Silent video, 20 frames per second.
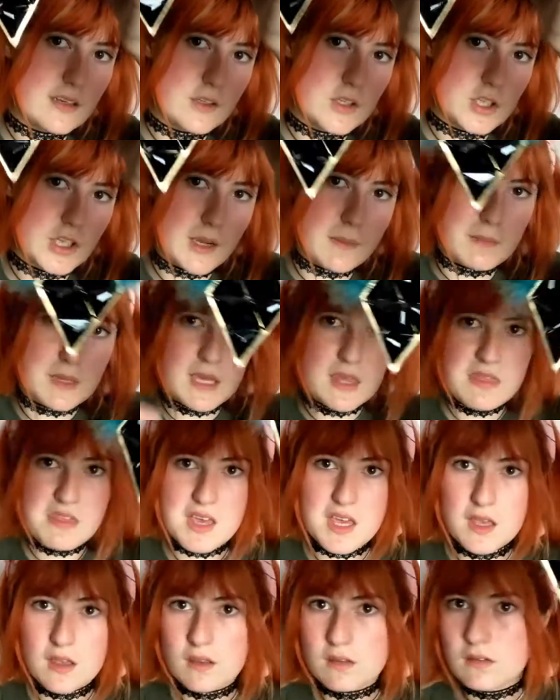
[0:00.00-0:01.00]
gemmy
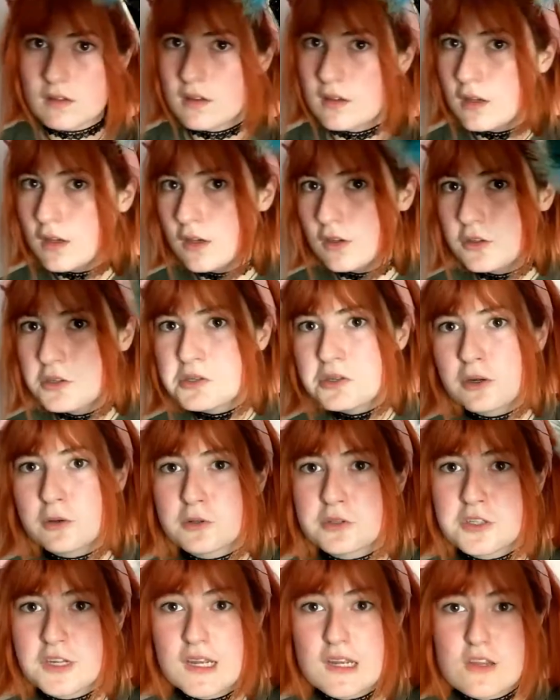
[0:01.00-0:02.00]
things. You could
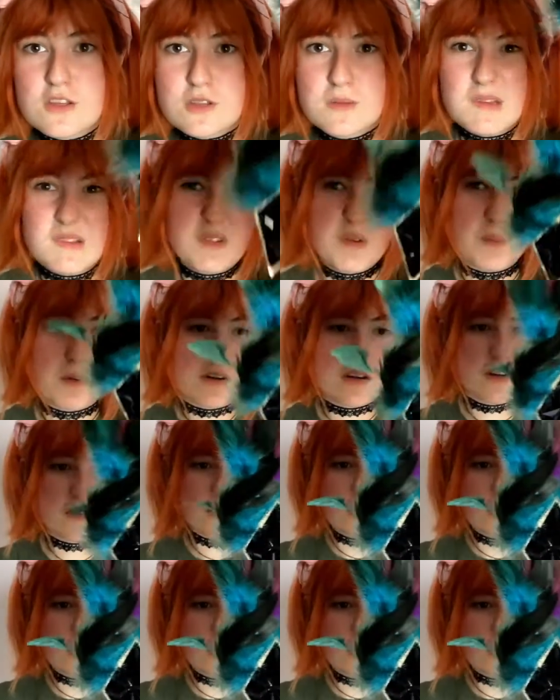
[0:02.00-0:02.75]
always change them if you wanted